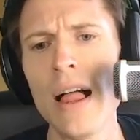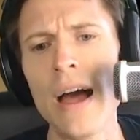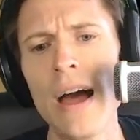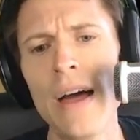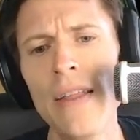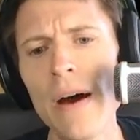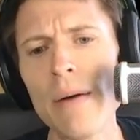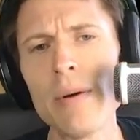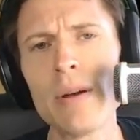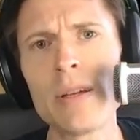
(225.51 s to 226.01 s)
and
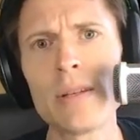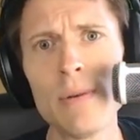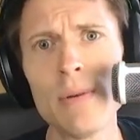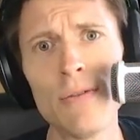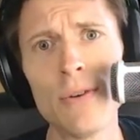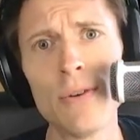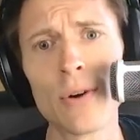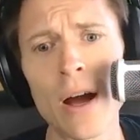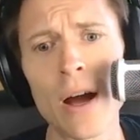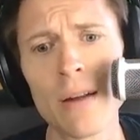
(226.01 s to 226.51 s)
that makes me
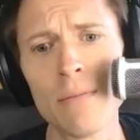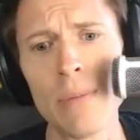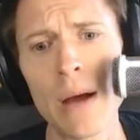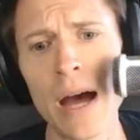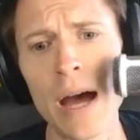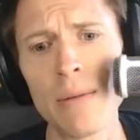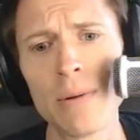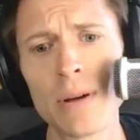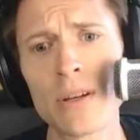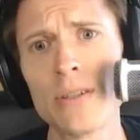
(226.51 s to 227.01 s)
feel kind of
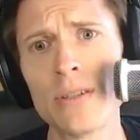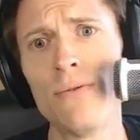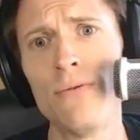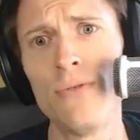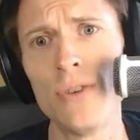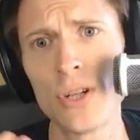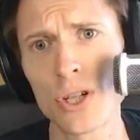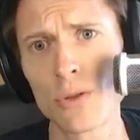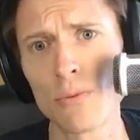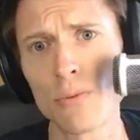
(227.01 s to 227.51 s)
bad because
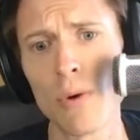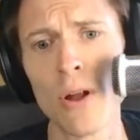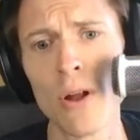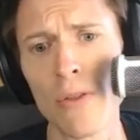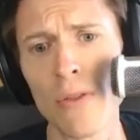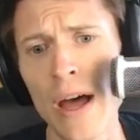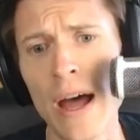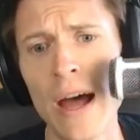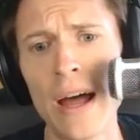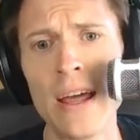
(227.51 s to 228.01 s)
fish swallow
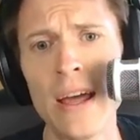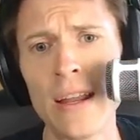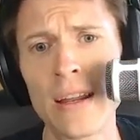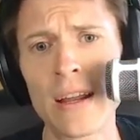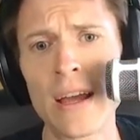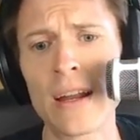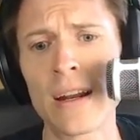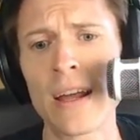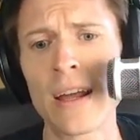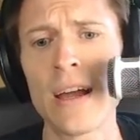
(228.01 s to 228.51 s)
that and
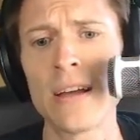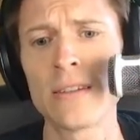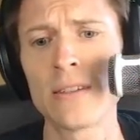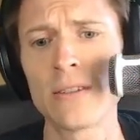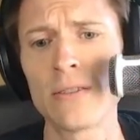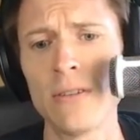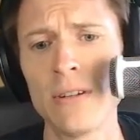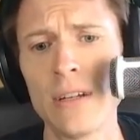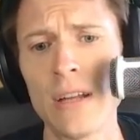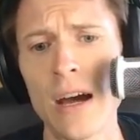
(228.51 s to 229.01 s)
get
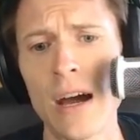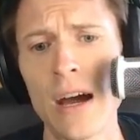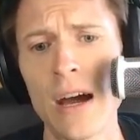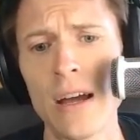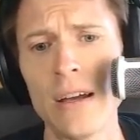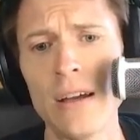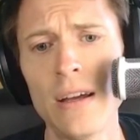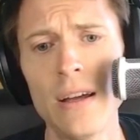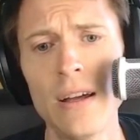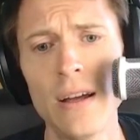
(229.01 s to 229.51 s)
cancer and die.
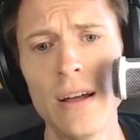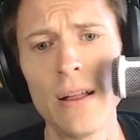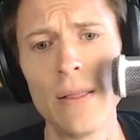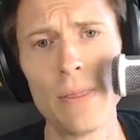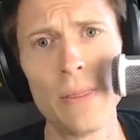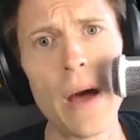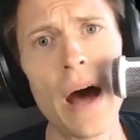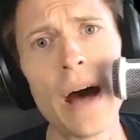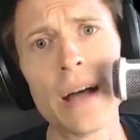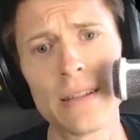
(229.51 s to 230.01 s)

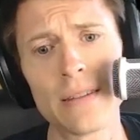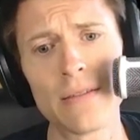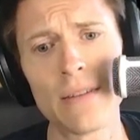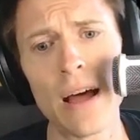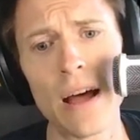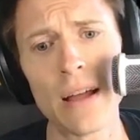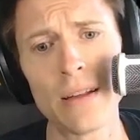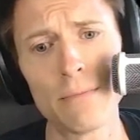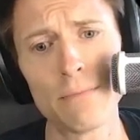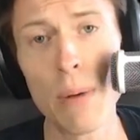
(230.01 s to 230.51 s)

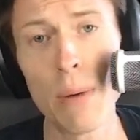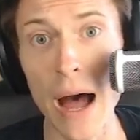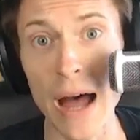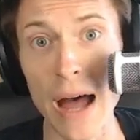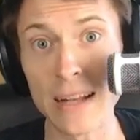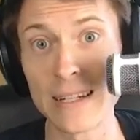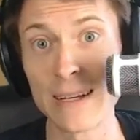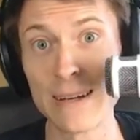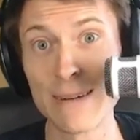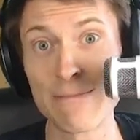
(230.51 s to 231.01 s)
But